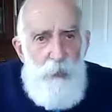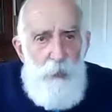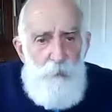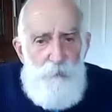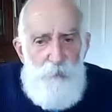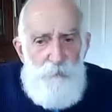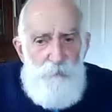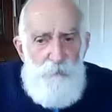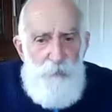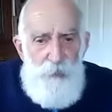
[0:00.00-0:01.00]
of the
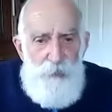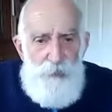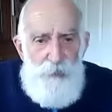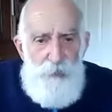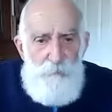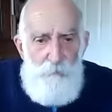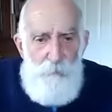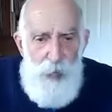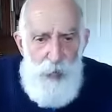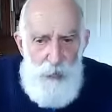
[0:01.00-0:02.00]
first
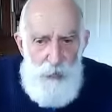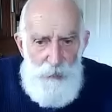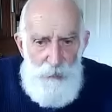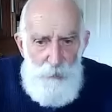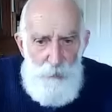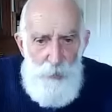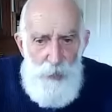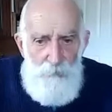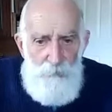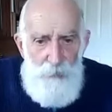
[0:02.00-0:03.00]
man who
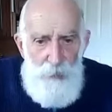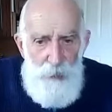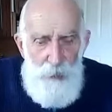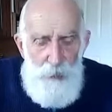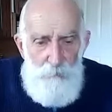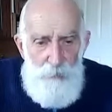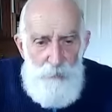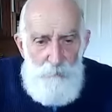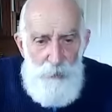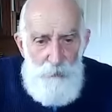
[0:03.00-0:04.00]
ever climbed
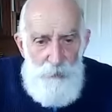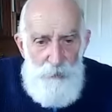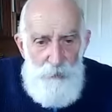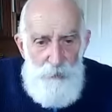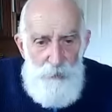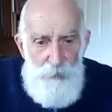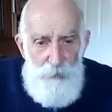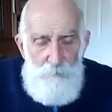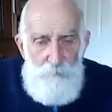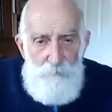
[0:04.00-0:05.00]
a mountain, you
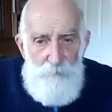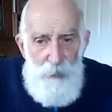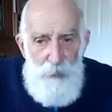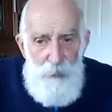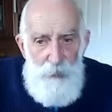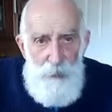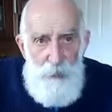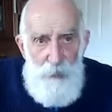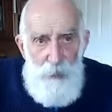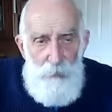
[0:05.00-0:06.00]
know,
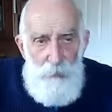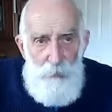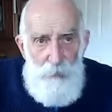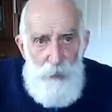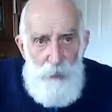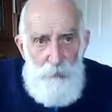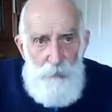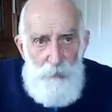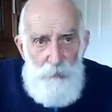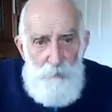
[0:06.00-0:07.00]
and looked
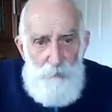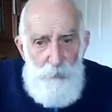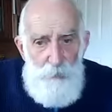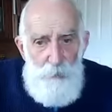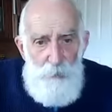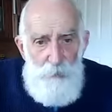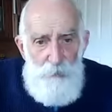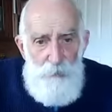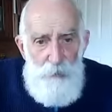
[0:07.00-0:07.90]
out on a broad